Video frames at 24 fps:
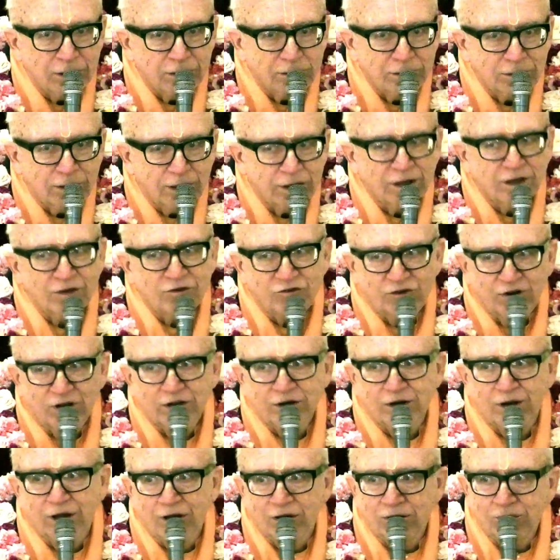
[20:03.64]
Like I
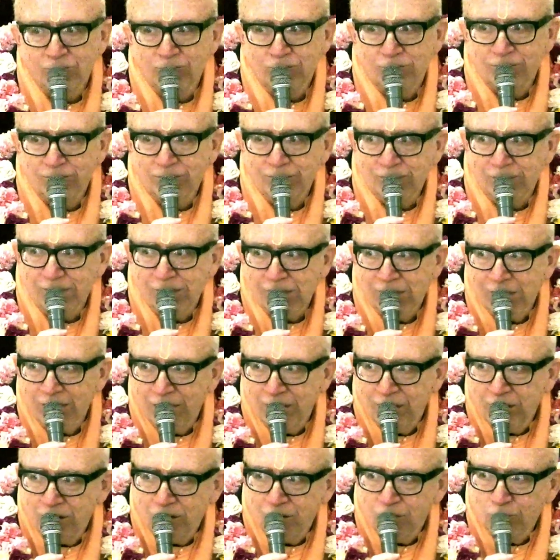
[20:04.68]
said, I'm
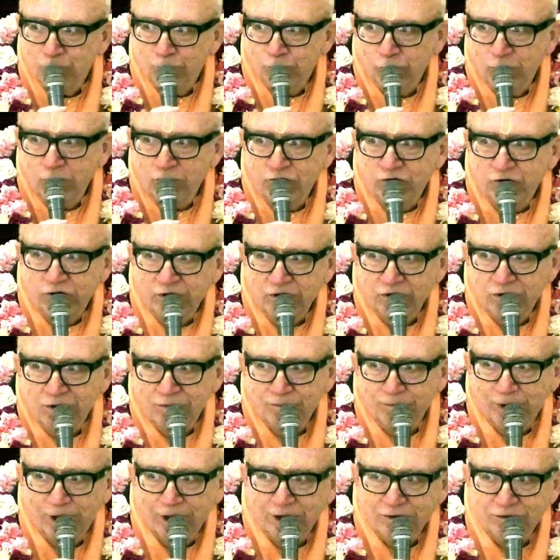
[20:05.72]
preaching to
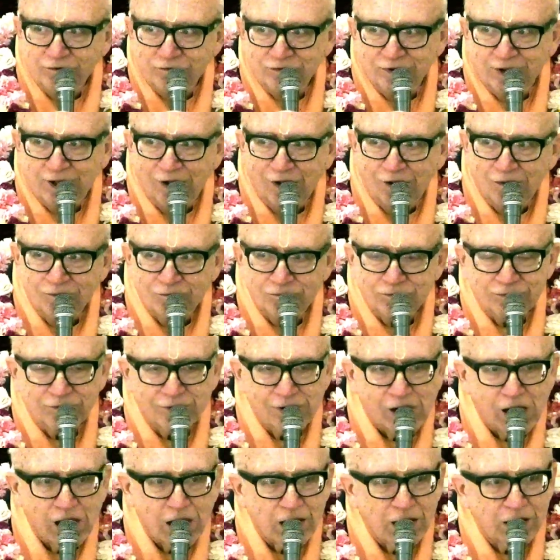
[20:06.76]
myself
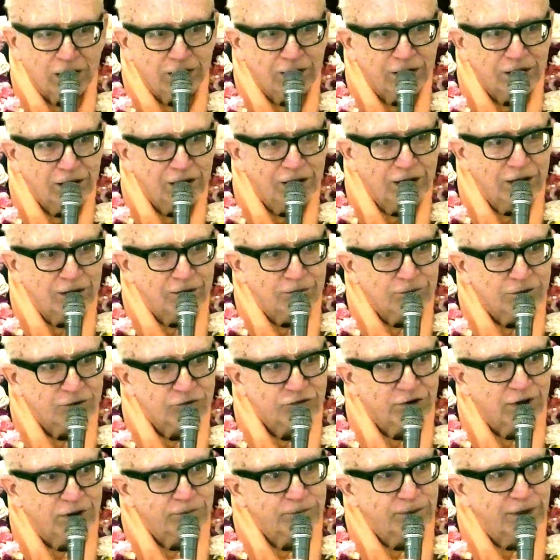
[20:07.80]

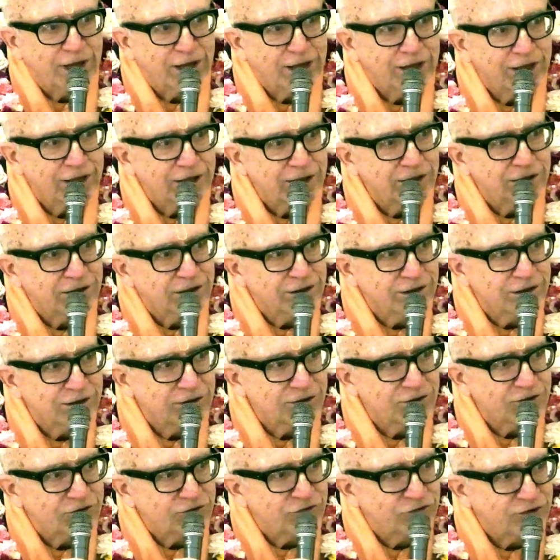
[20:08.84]
because I may
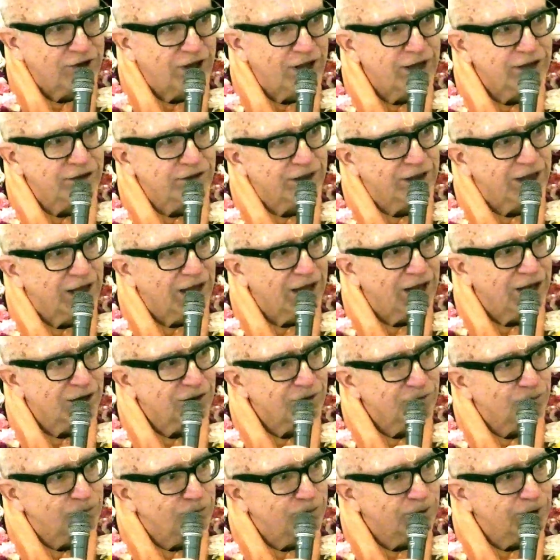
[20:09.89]
say that,
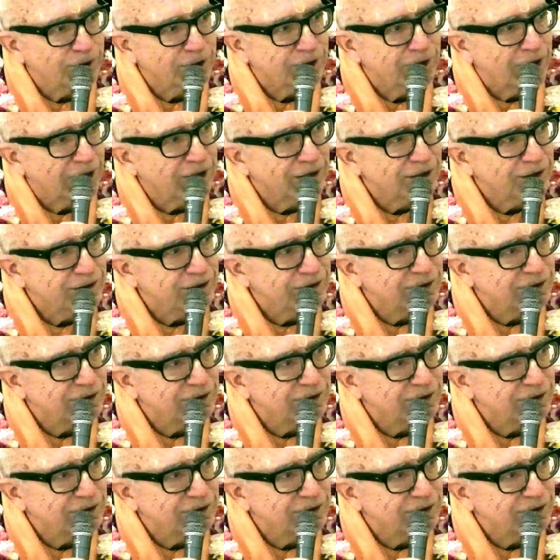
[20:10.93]
but I